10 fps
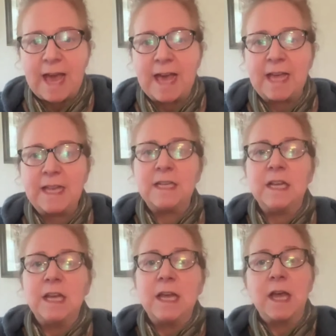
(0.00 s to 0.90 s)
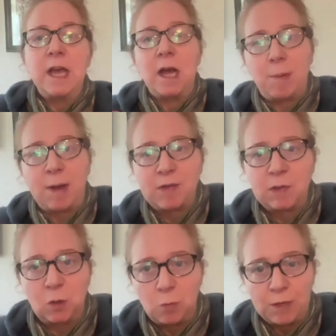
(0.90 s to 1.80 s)
and a
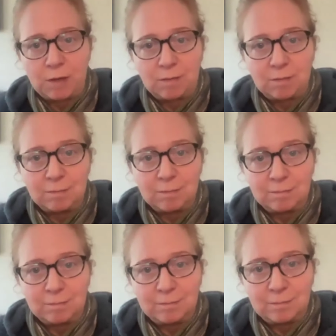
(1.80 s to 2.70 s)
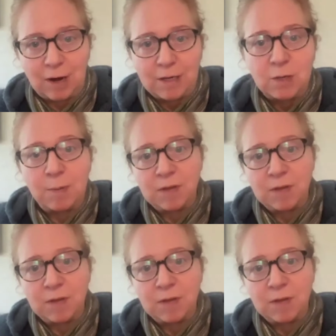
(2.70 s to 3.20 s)
bicycle wheel, right?